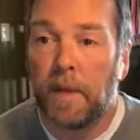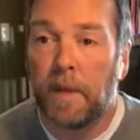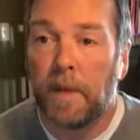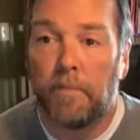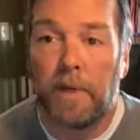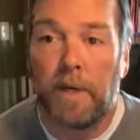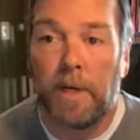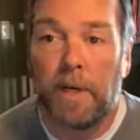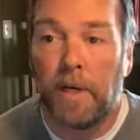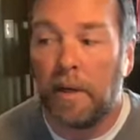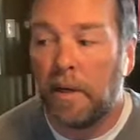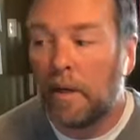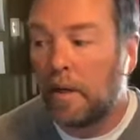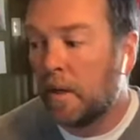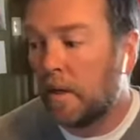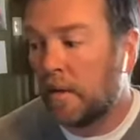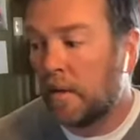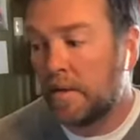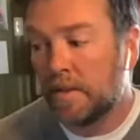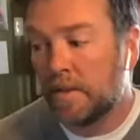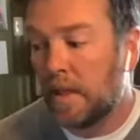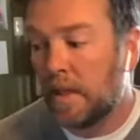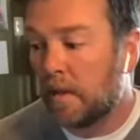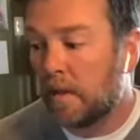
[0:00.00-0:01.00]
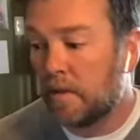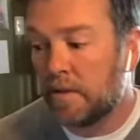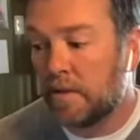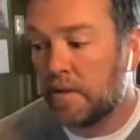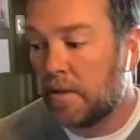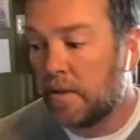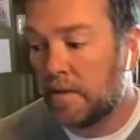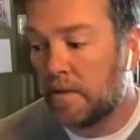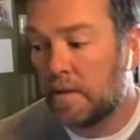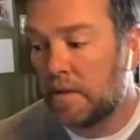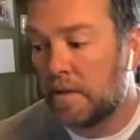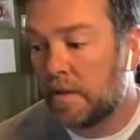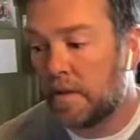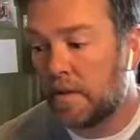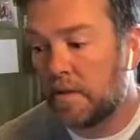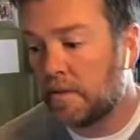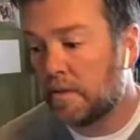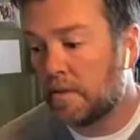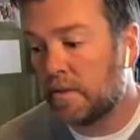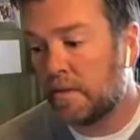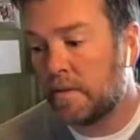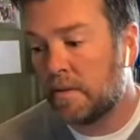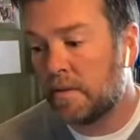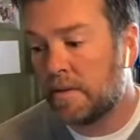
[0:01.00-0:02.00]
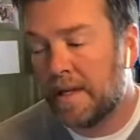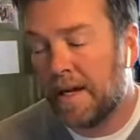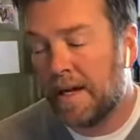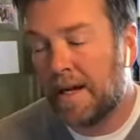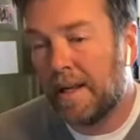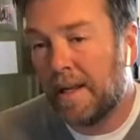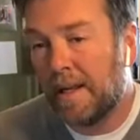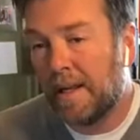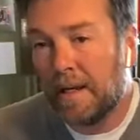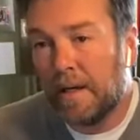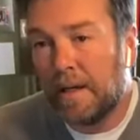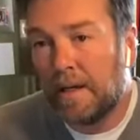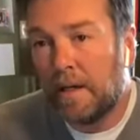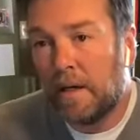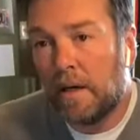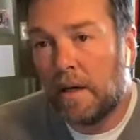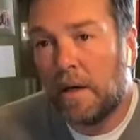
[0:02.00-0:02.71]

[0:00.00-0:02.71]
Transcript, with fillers: but the seller's notes there's there's not like a,